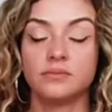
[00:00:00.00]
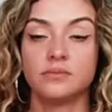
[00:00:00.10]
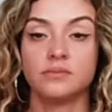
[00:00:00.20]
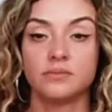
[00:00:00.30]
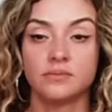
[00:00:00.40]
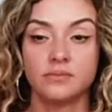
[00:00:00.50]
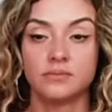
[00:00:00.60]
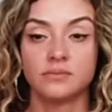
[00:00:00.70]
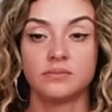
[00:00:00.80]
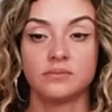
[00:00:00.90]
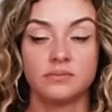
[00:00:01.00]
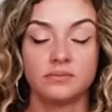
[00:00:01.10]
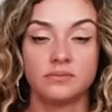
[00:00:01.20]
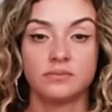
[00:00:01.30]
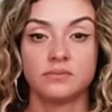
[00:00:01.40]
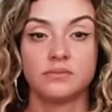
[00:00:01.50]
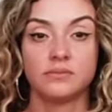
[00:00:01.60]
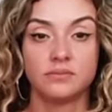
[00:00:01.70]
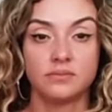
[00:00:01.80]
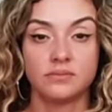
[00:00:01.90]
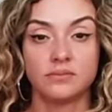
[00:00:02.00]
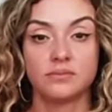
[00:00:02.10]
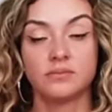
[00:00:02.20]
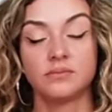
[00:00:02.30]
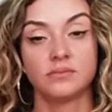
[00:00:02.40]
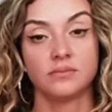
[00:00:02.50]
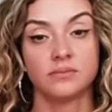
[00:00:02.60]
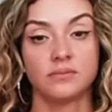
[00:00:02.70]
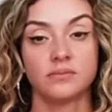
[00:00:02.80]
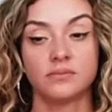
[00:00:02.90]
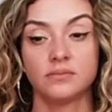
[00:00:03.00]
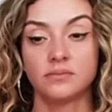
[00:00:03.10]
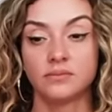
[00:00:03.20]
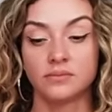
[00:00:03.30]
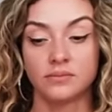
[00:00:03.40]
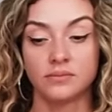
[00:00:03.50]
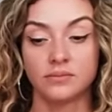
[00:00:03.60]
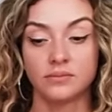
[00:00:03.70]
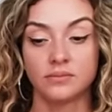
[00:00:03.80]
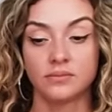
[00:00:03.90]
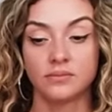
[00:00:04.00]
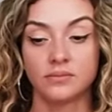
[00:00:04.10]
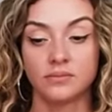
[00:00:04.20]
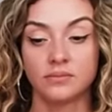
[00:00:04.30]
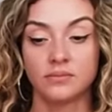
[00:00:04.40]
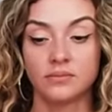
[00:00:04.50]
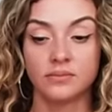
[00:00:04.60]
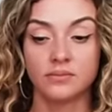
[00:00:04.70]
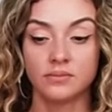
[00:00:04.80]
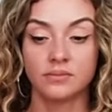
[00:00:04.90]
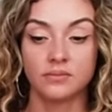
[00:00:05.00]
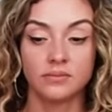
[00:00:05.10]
This person isn't speaking.